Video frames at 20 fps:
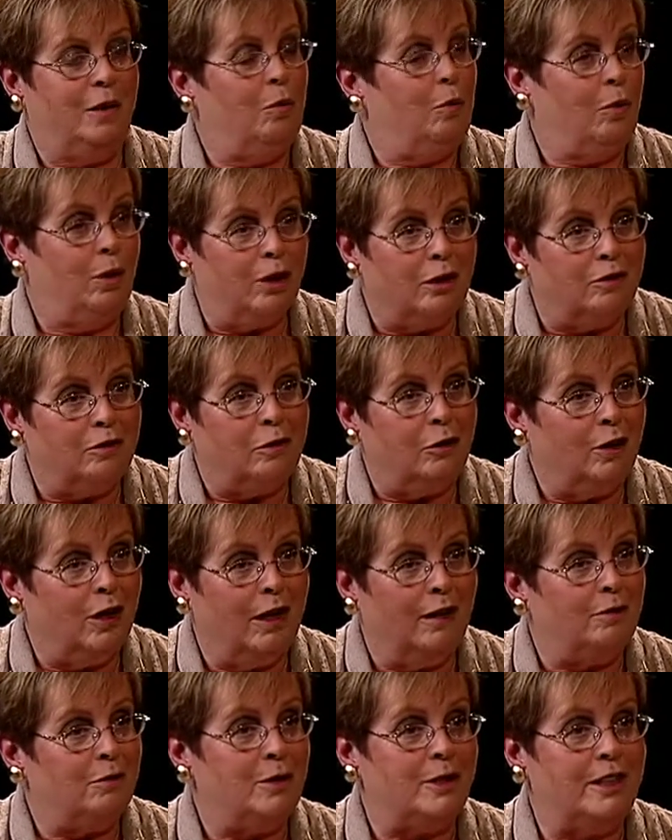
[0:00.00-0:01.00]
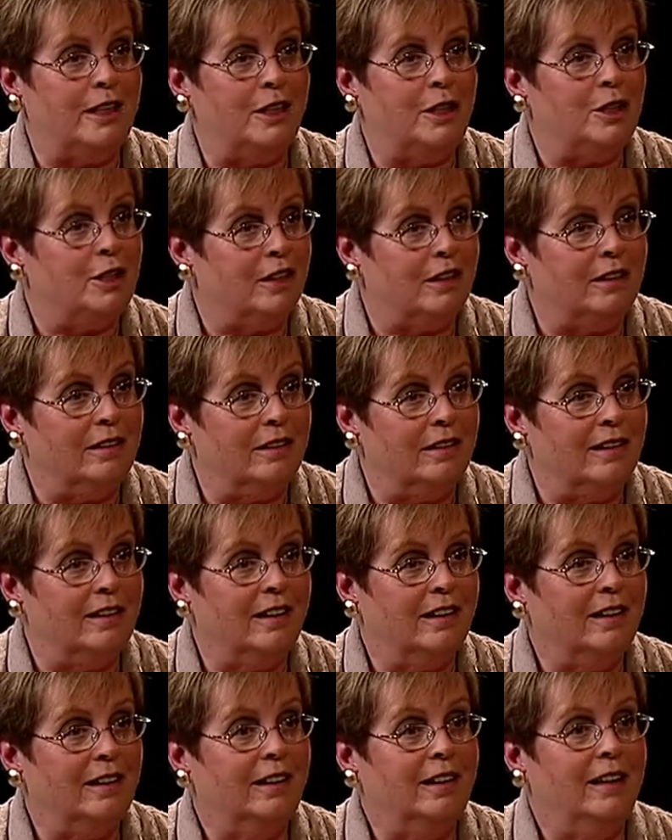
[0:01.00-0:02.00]
a wonderful conversation.
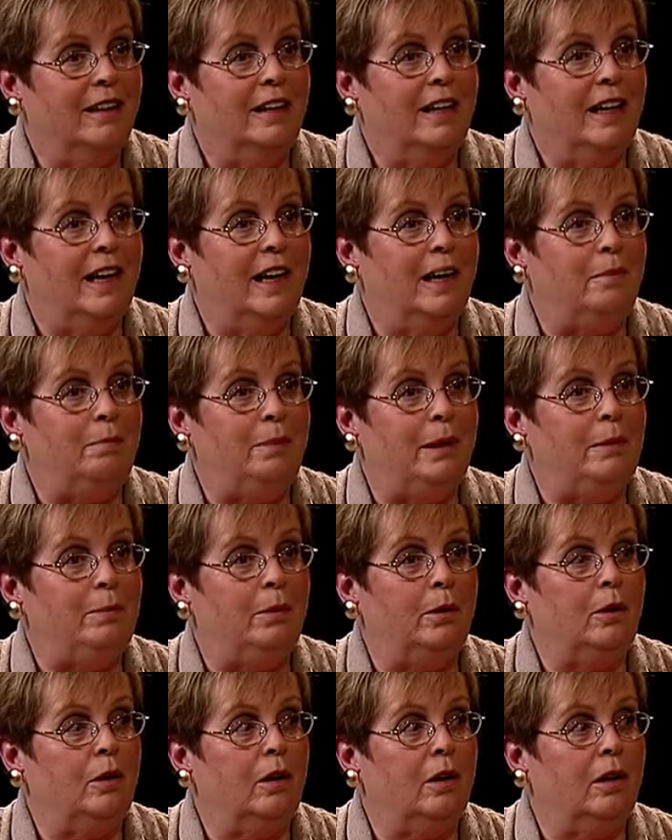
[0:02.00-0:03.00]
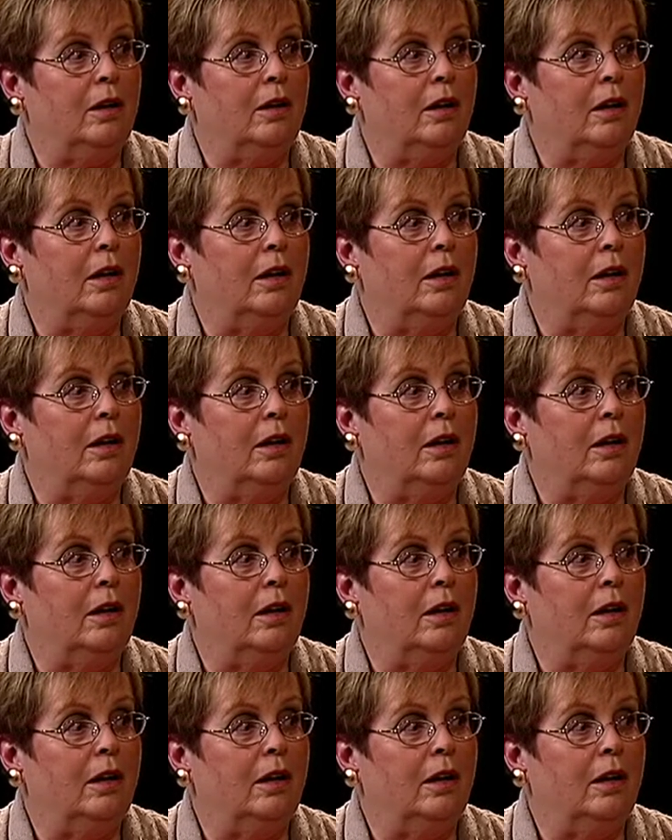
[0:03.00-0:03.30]
And people are,